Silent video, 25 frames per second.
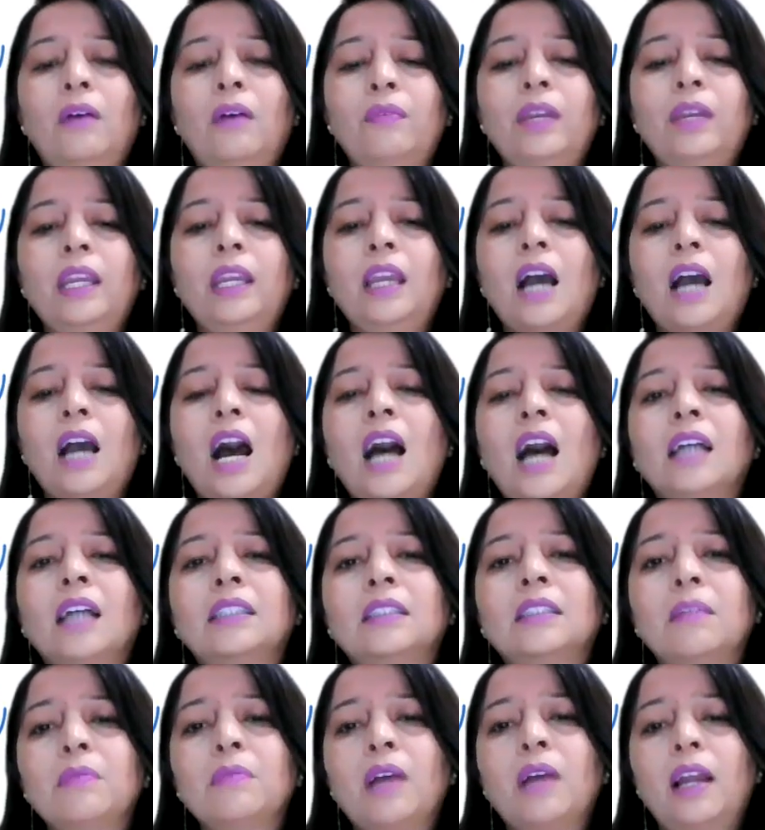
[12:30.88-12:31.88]
we
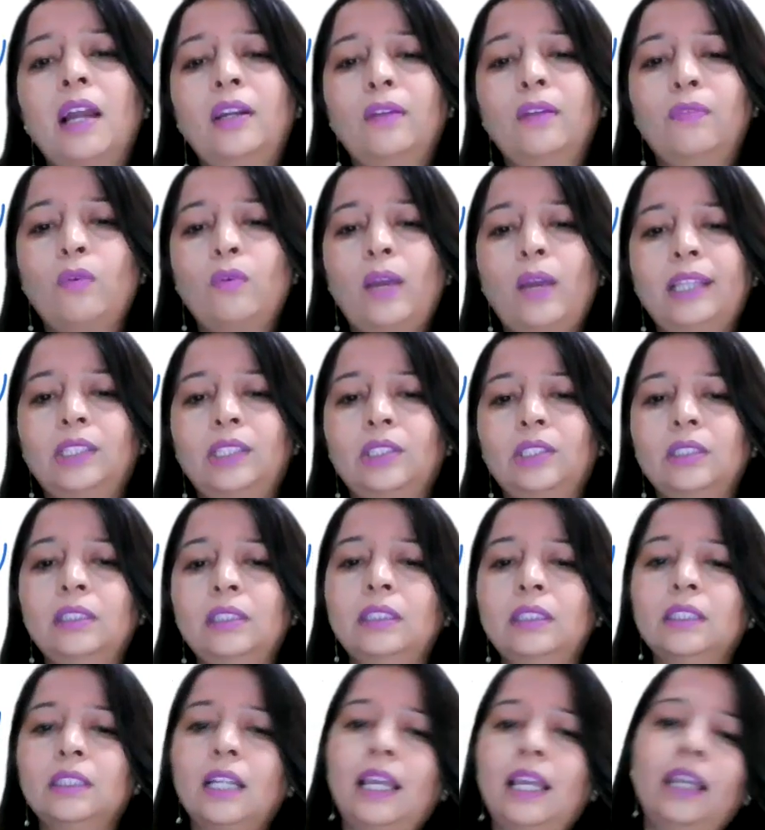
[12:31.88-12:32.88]
ask some kind of
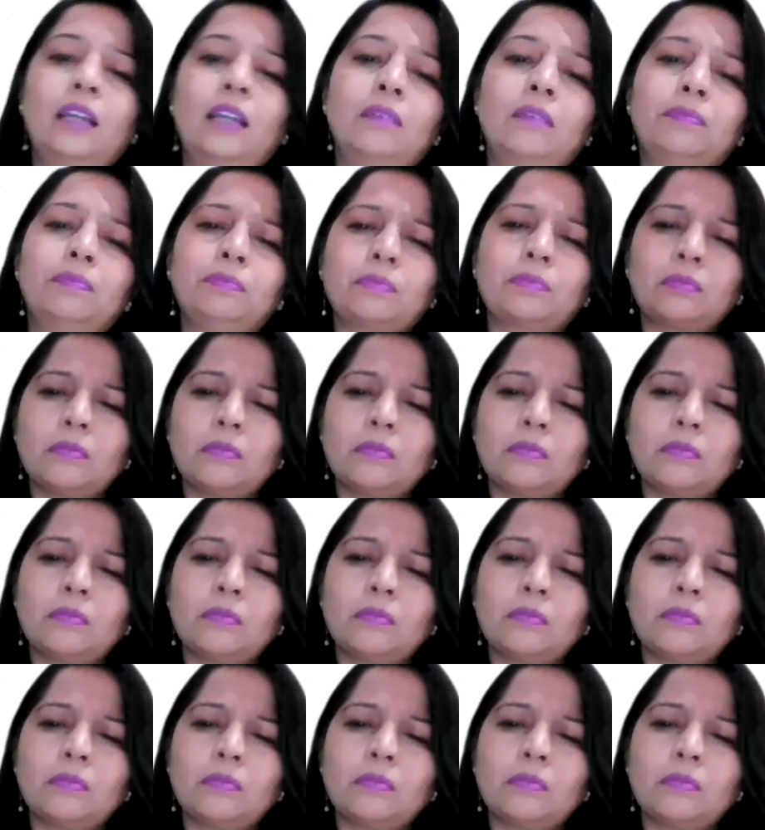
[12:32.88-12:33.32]
questions like,